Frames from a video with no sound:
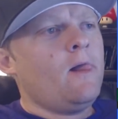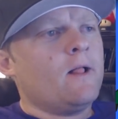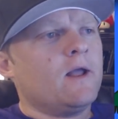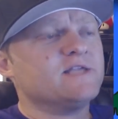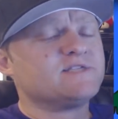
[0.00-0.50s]

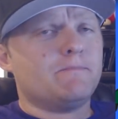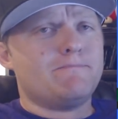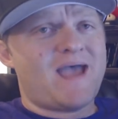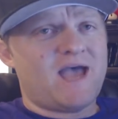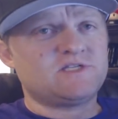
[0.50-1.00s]
It's a
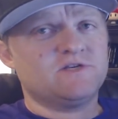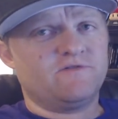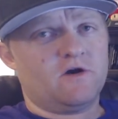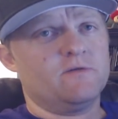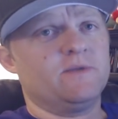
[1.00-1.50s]

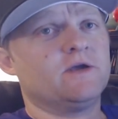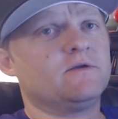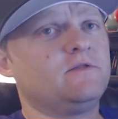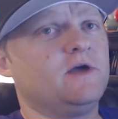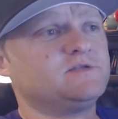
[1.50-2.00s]
massive army
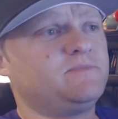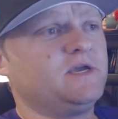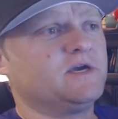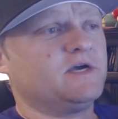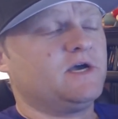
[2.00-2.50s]
that's
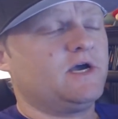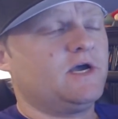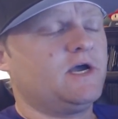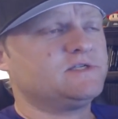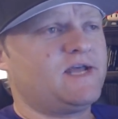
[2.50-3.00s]
being
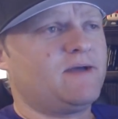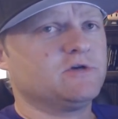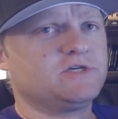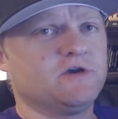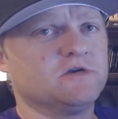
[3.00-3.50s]
uh,
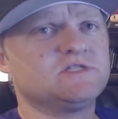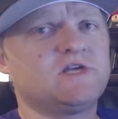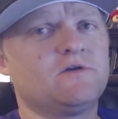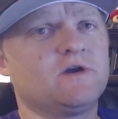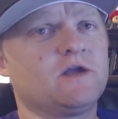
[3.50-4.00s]
established here in
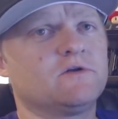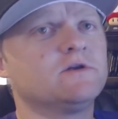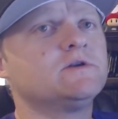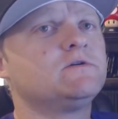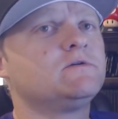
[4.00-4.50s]
southern
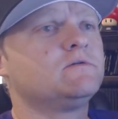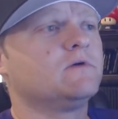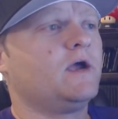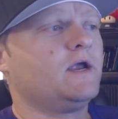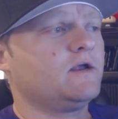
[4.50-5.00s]
England,
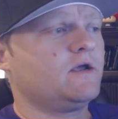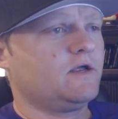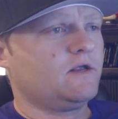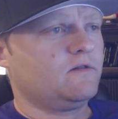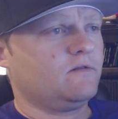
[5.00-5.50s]
right?
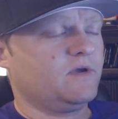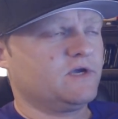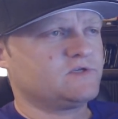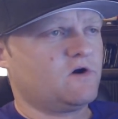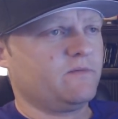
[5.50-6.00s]
And the
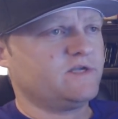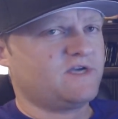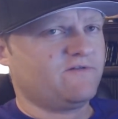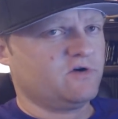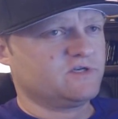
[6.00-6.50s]
biggest
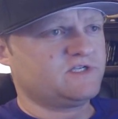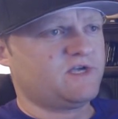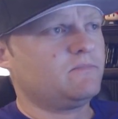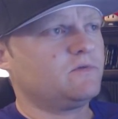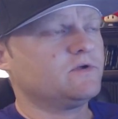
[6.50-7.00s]
armies ever
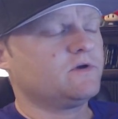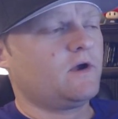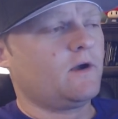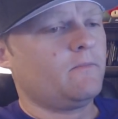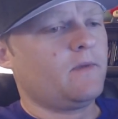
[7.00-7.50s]
assembled,
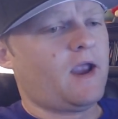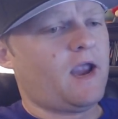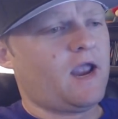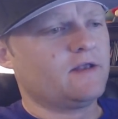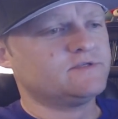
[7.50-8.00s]
um,
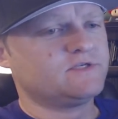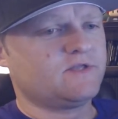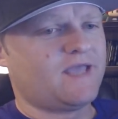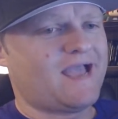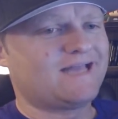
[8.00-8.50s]
and
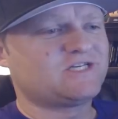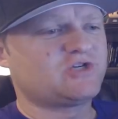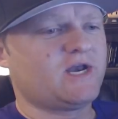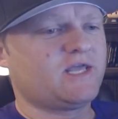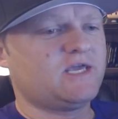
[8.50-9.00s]
they had to
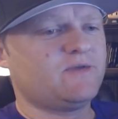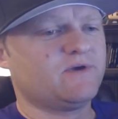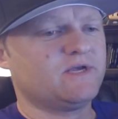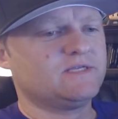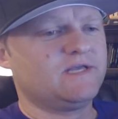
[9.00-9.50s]
try to
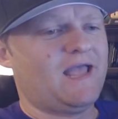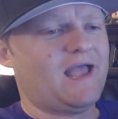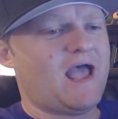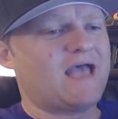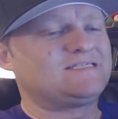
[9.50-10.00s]
keep it
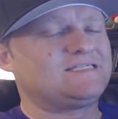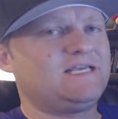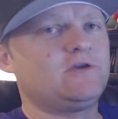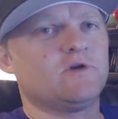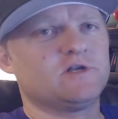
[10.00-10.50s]
as
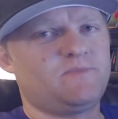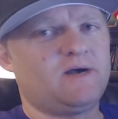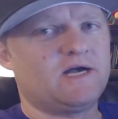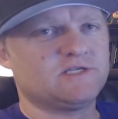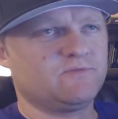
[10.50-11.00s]
secret as
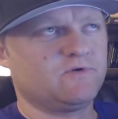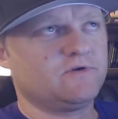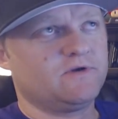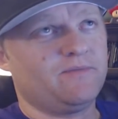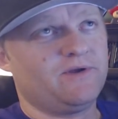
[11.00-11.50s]

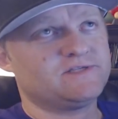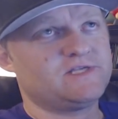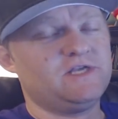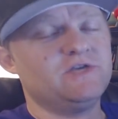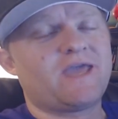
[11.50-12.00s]
possible. I mean, it's
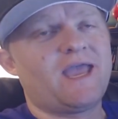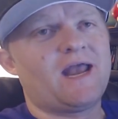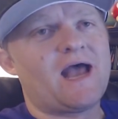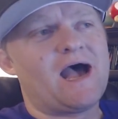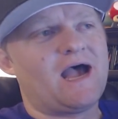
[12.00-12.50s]
it, you
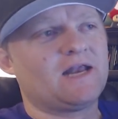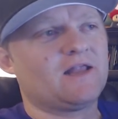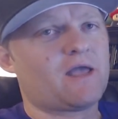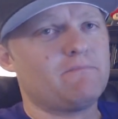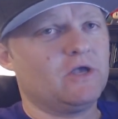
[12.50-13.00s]
can't hide
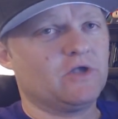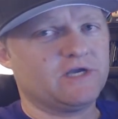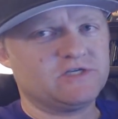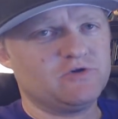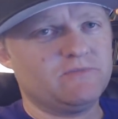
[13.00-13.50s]
like a
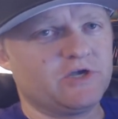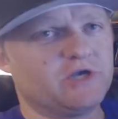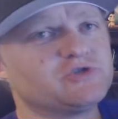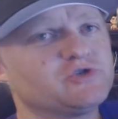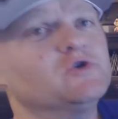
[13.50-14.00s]
million, two
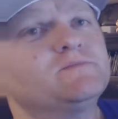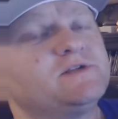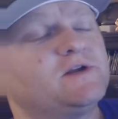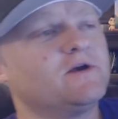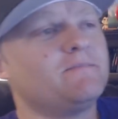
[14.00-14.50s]
million
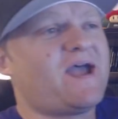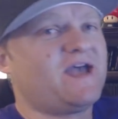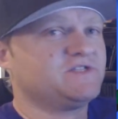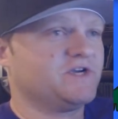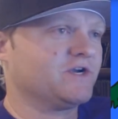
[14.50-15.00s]
troops that are
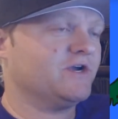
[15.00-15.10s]
amassing,